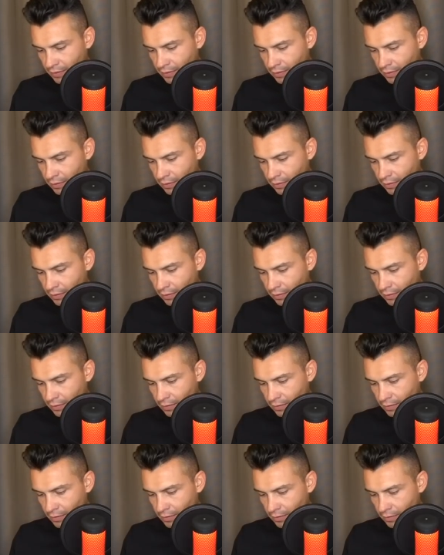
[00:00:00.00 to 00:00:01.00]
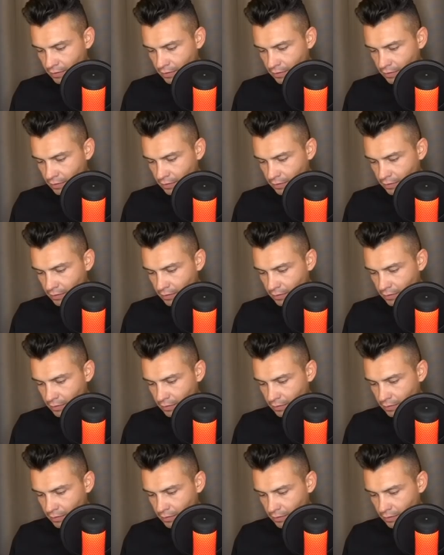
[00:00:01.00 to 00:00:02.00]

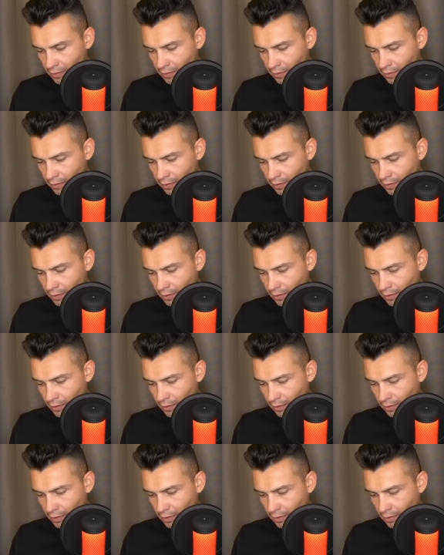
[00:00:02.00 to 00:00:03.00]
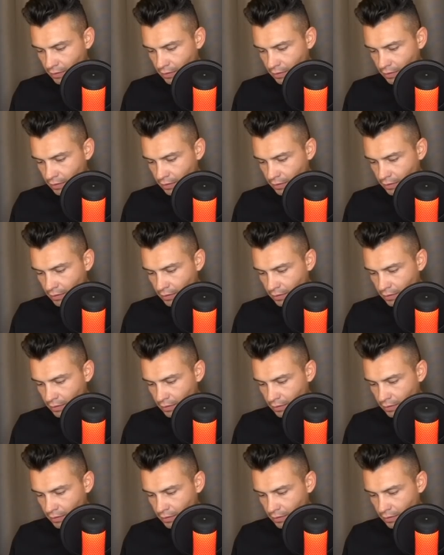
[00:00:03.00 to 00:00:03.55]
Nothing is said.